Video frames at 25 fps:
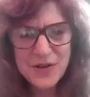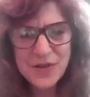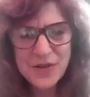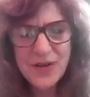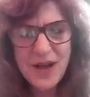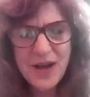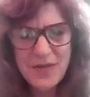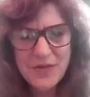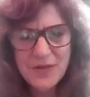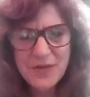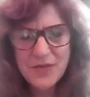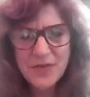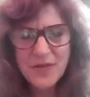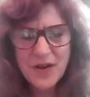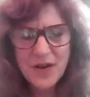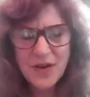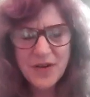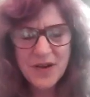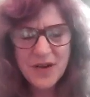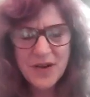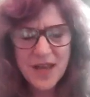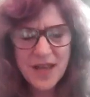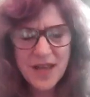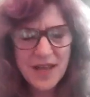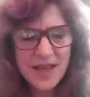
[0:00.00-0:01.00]
you'll have a
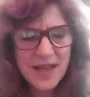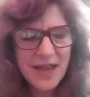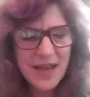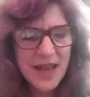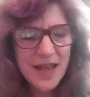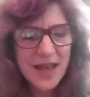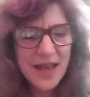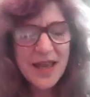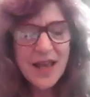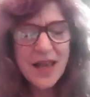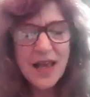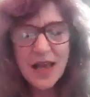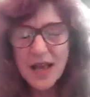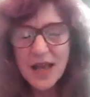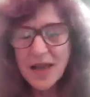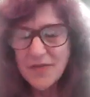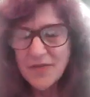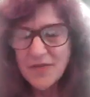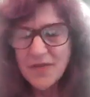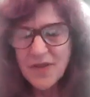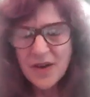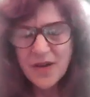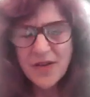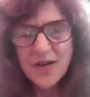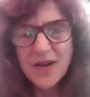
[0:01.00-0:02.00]
very,
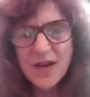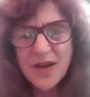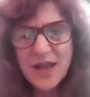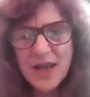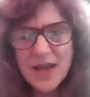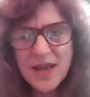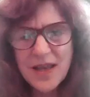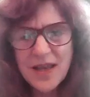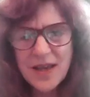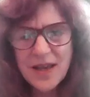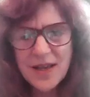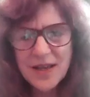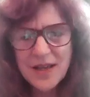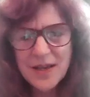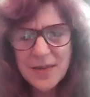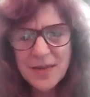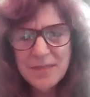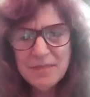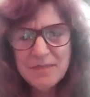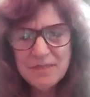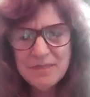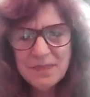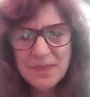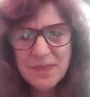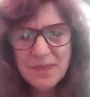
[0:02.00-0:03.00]
very
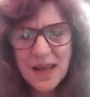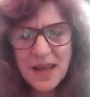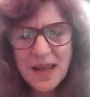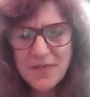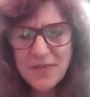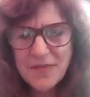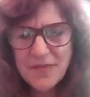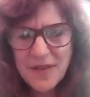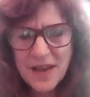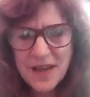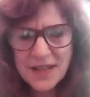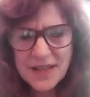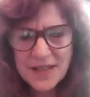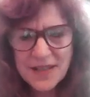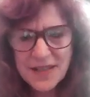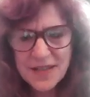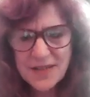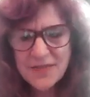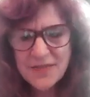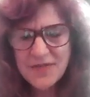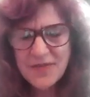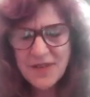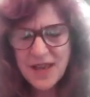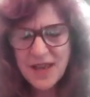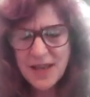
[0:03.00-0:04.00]

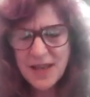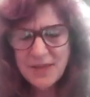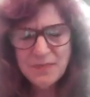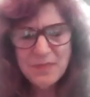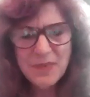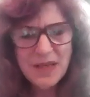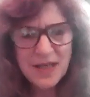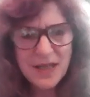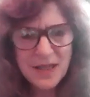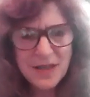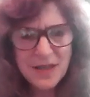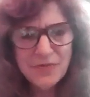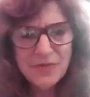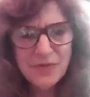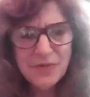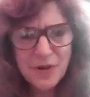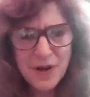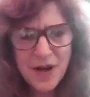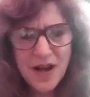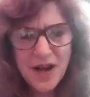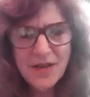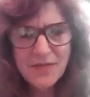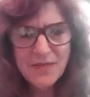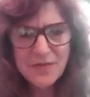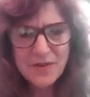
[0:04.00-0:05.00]
effective and meaningful
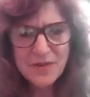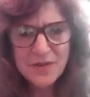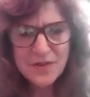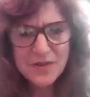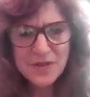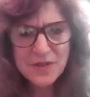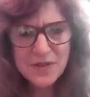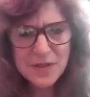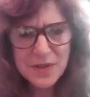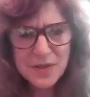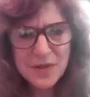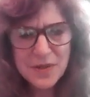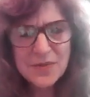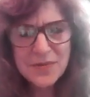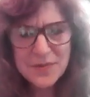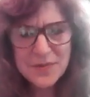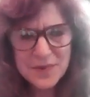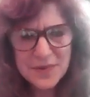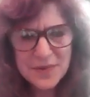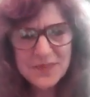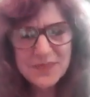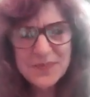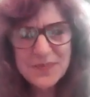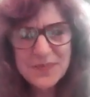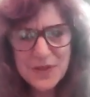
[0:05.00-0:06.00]
conference. So
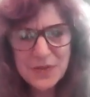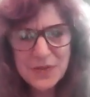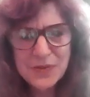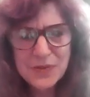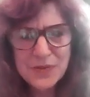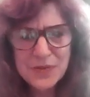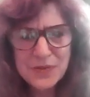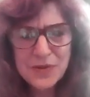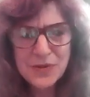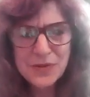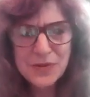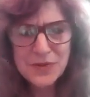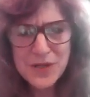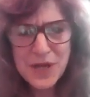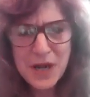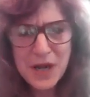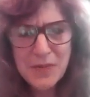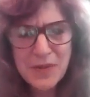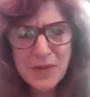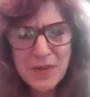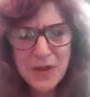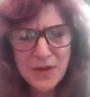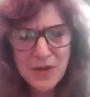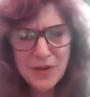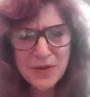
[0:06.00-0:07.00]
you'll tell
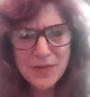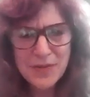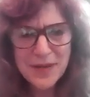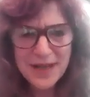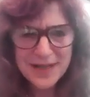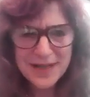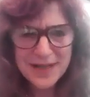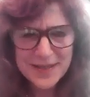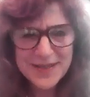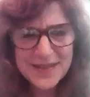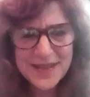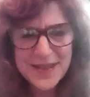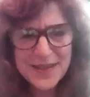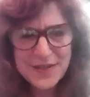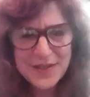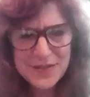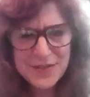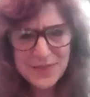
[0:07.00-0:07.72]
me all about it.